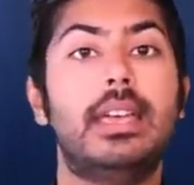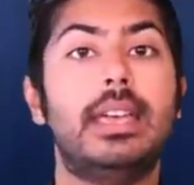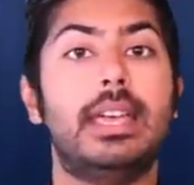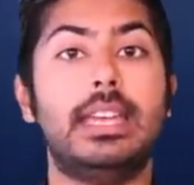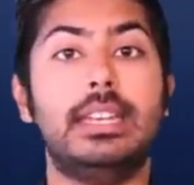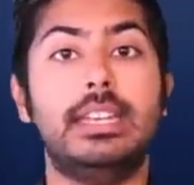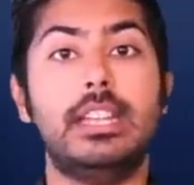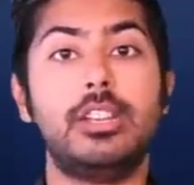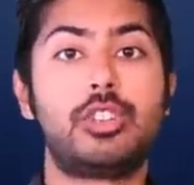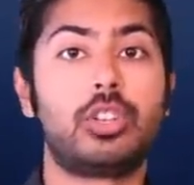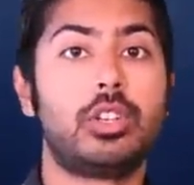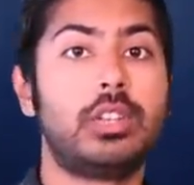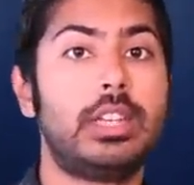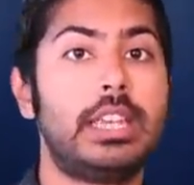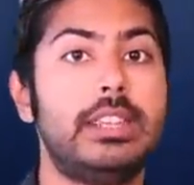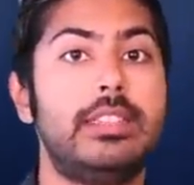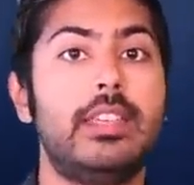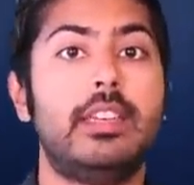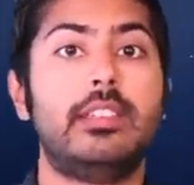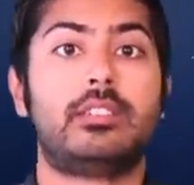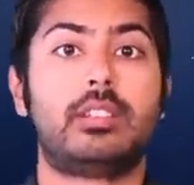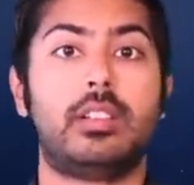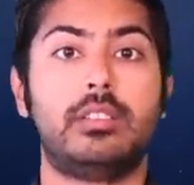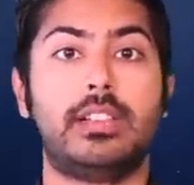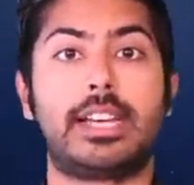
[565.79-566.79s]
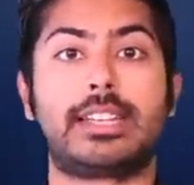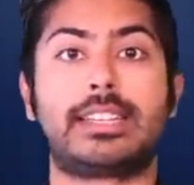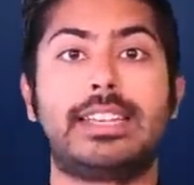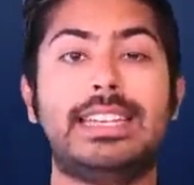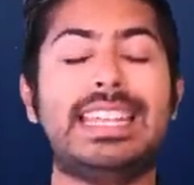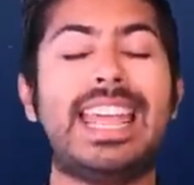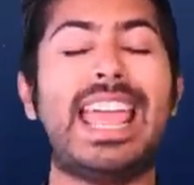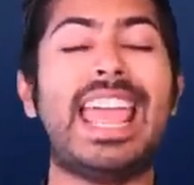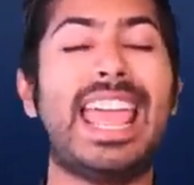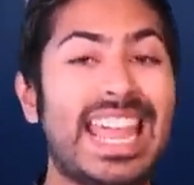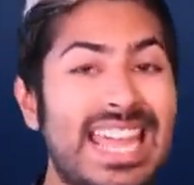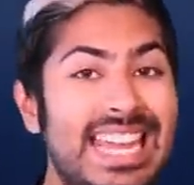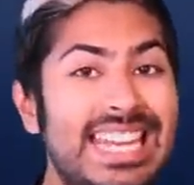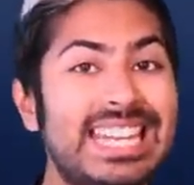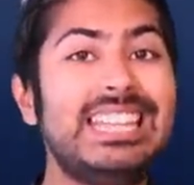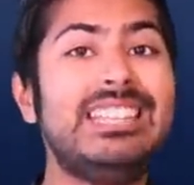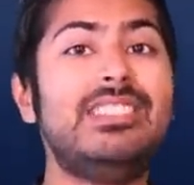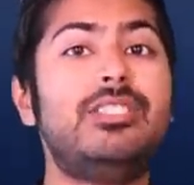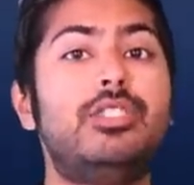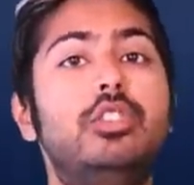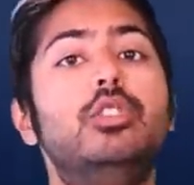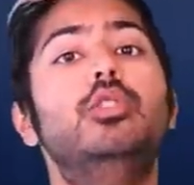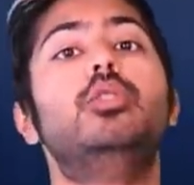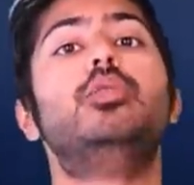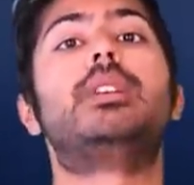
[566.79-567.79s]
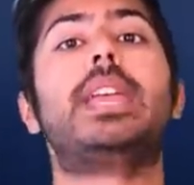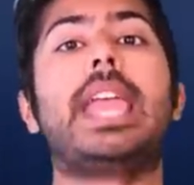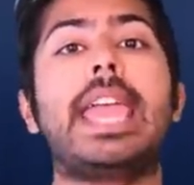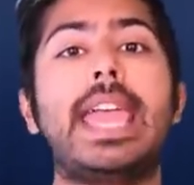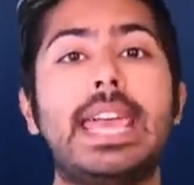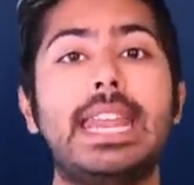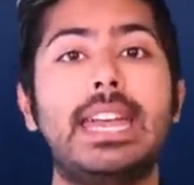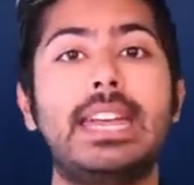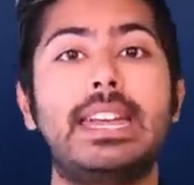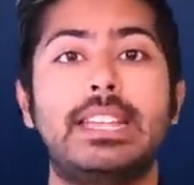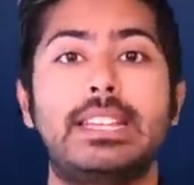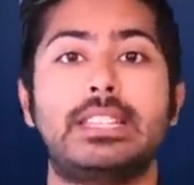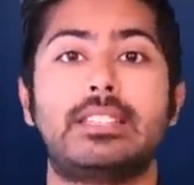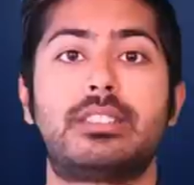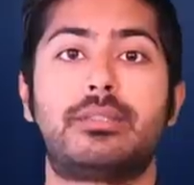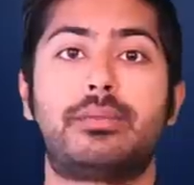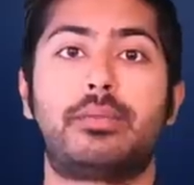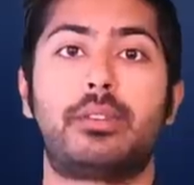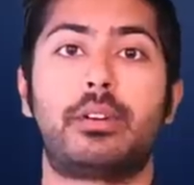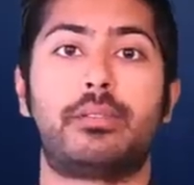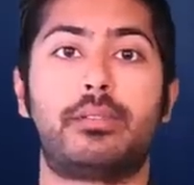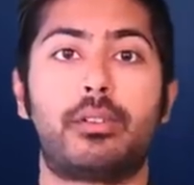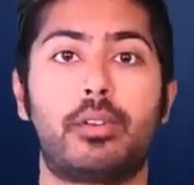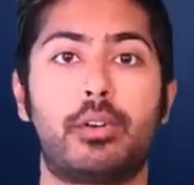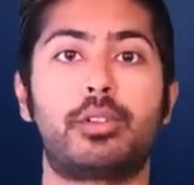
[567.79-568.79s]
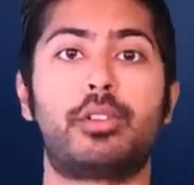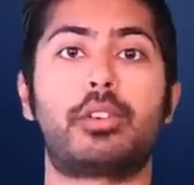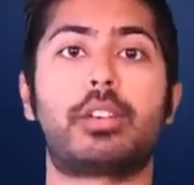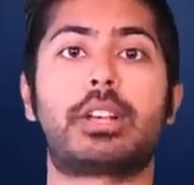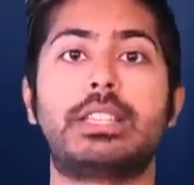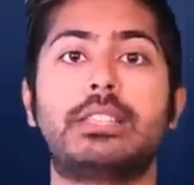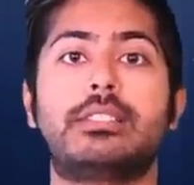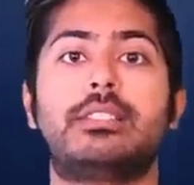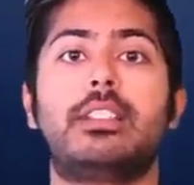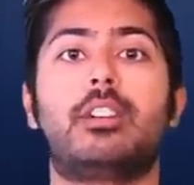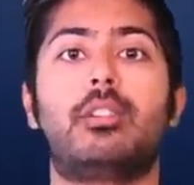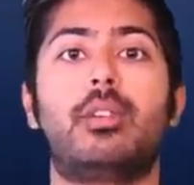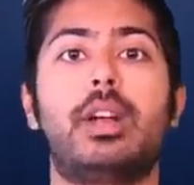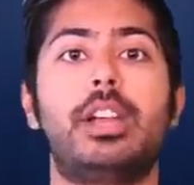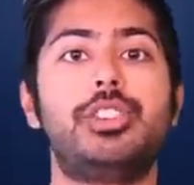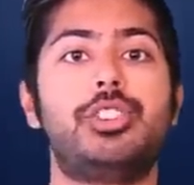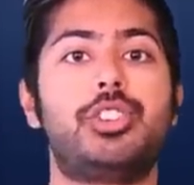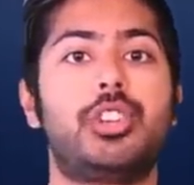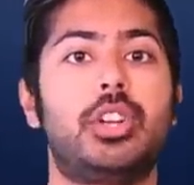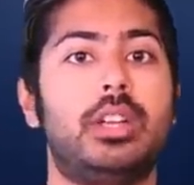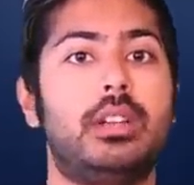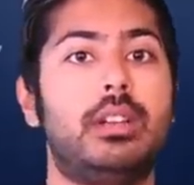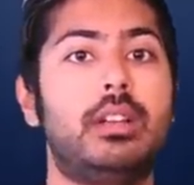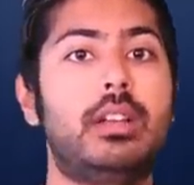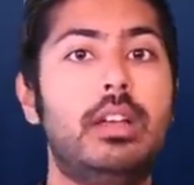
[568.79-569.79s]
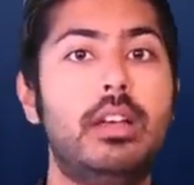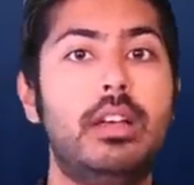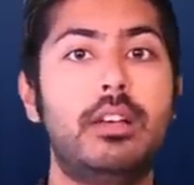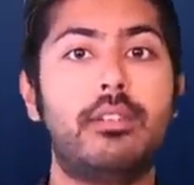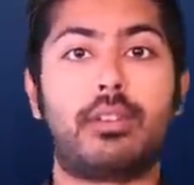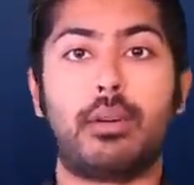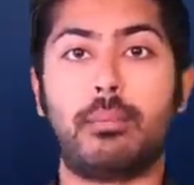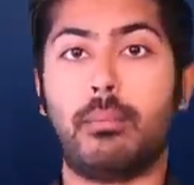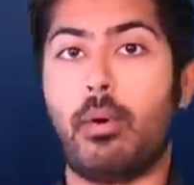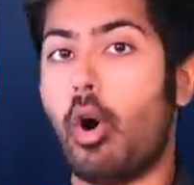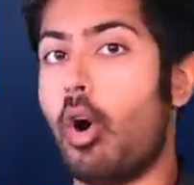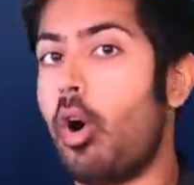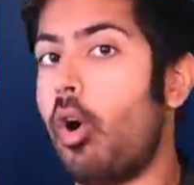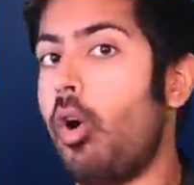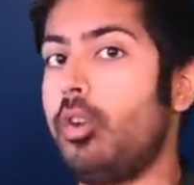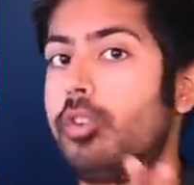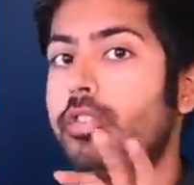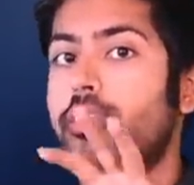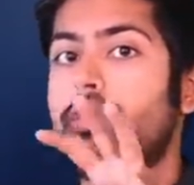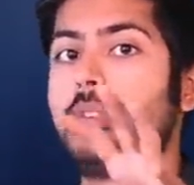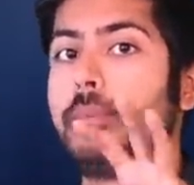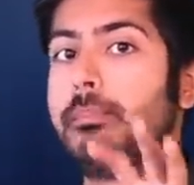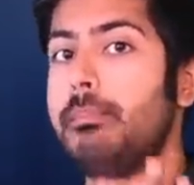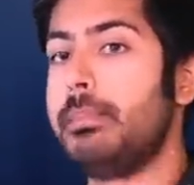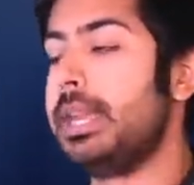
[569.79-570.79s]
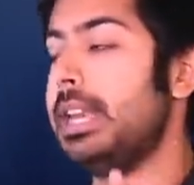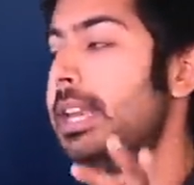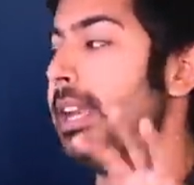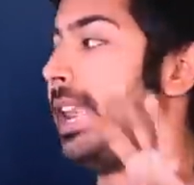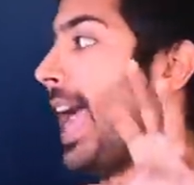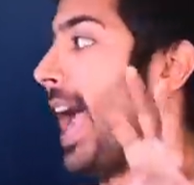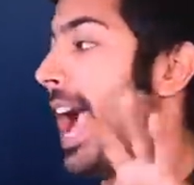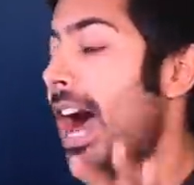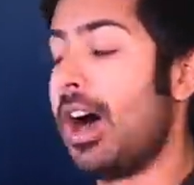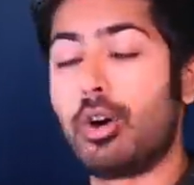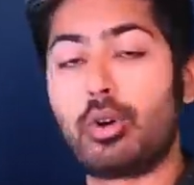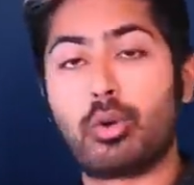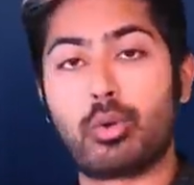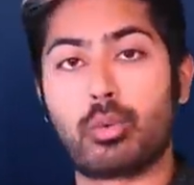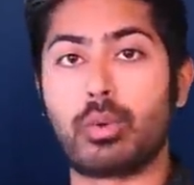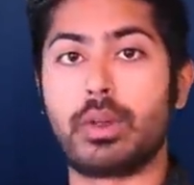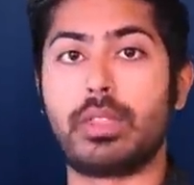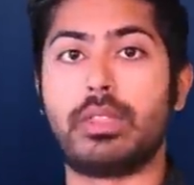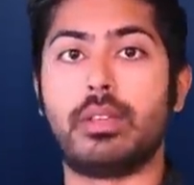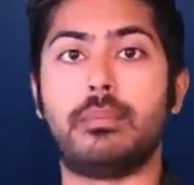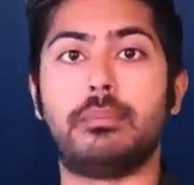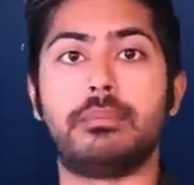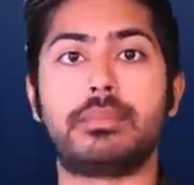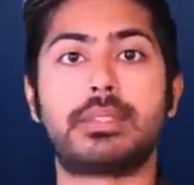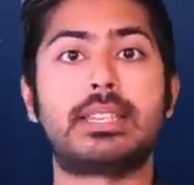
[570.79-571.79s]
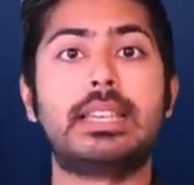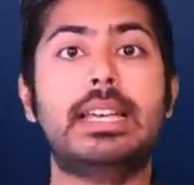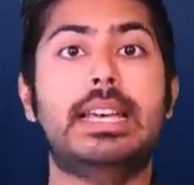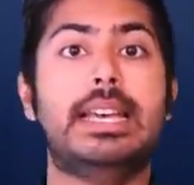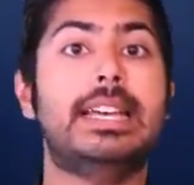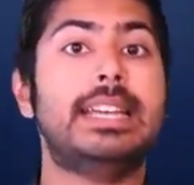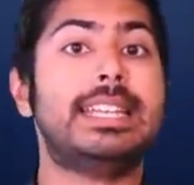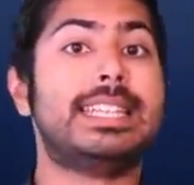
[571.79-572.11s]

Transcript: Initially, they selected 82 candidates for further consideration from all submitted algorithms.